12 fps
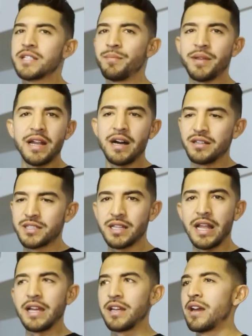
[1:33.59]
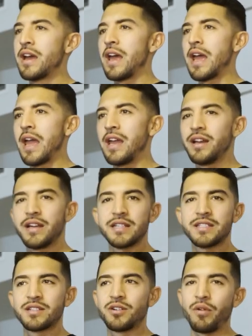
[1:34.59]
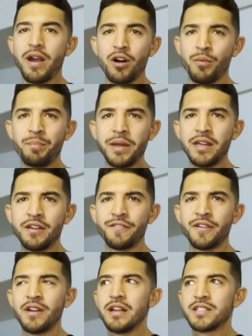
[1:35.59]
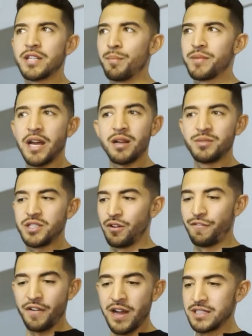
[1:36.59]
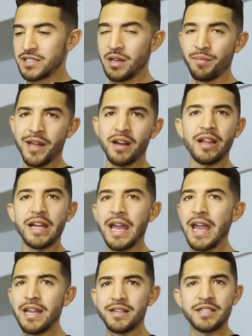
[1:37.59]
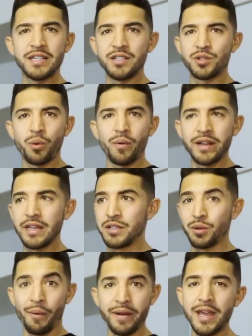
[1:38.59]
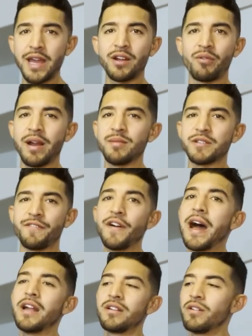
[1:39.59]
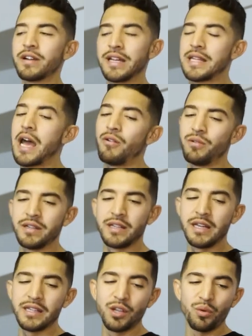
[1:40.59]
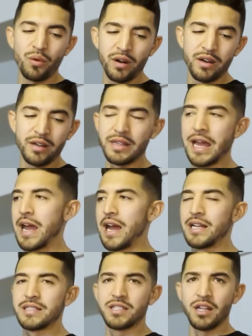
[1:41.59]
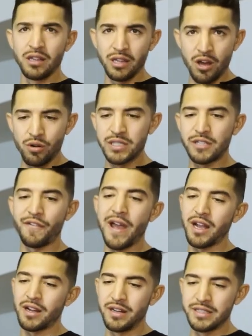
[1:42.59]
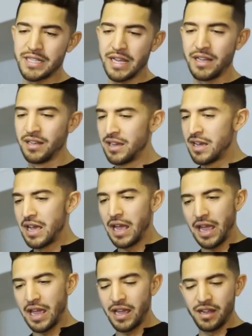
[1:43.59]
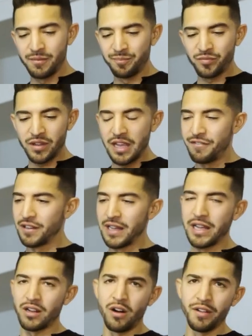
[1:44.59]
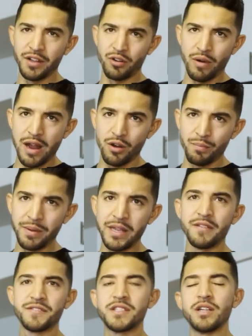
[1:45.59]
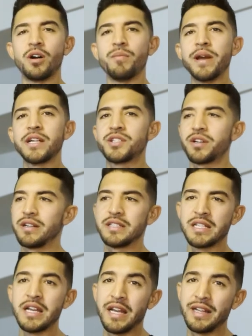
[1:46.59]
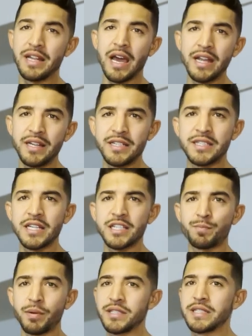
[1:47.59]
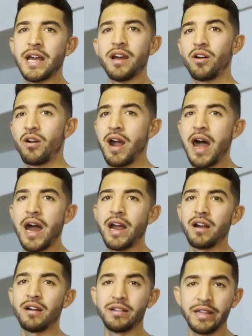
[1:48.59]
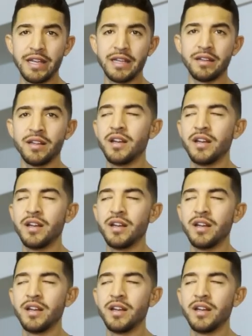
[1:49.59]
something else like Angus ground beef. Sometimes you'll find some that are like 18, 20, 28 grams of fat. Don't get that one. Get the one that has the lowest fat content and even like all the ground beefs, you know, make sure it's 96% or higher lean.